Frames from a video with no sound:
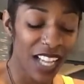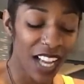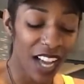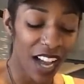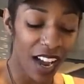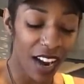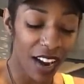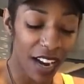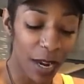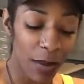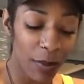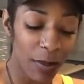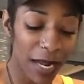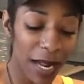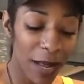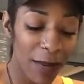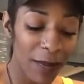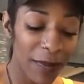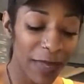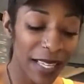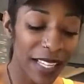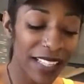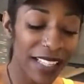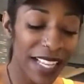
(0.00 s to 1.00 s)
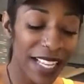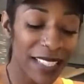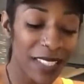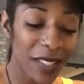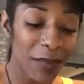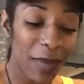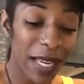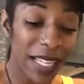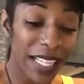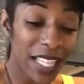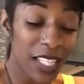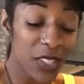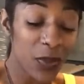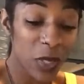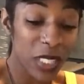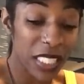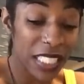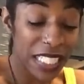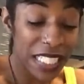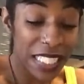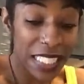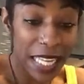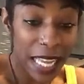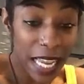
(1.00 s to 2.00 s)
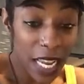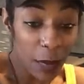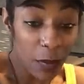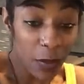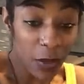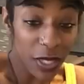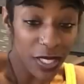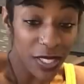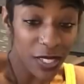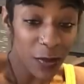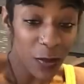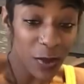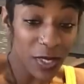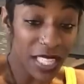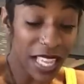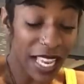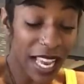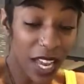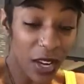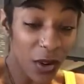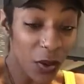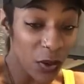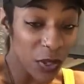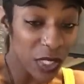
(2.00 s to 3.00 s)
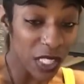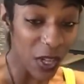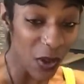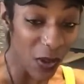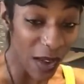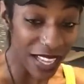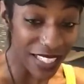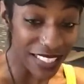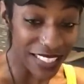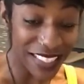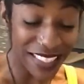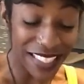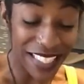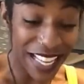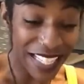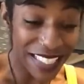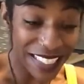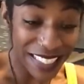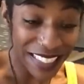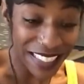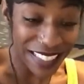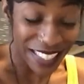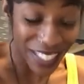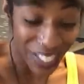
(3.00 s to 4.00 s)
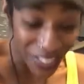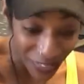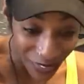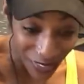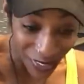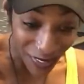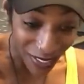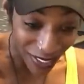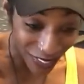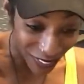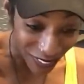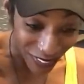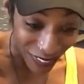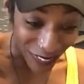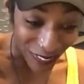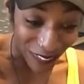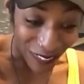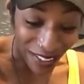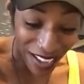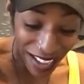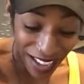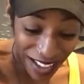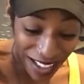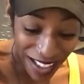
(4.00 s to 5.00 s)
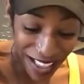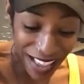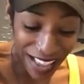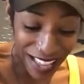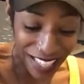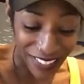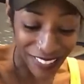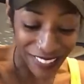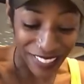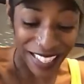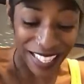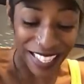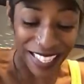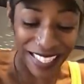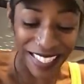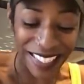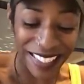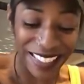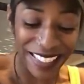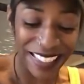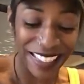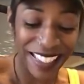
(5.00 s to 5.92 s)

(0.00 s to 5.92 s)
All right, but I'm getting like somebody is really enamored. Someone's like, I don't know. I just I just love you. I don't know why.